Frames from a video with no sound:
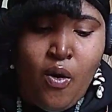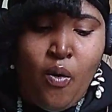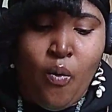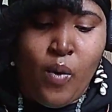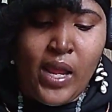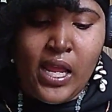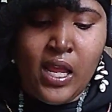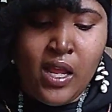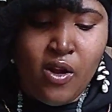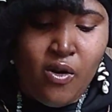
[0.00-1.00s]
we
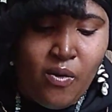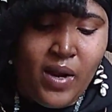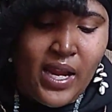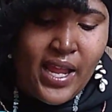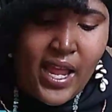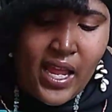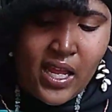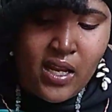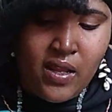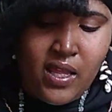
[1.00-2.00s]
create
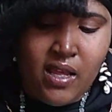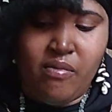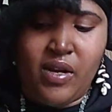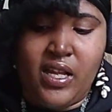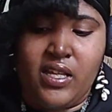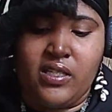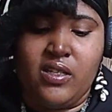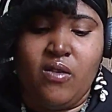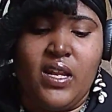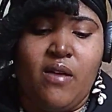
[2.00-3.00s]
the abundance,
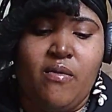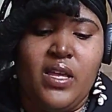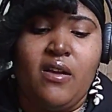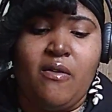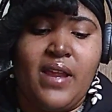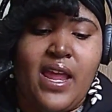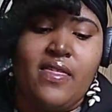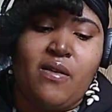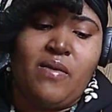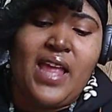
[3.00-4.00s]
knowing that we create
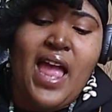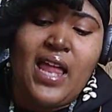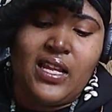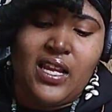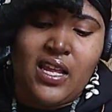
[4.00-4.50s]
the reality.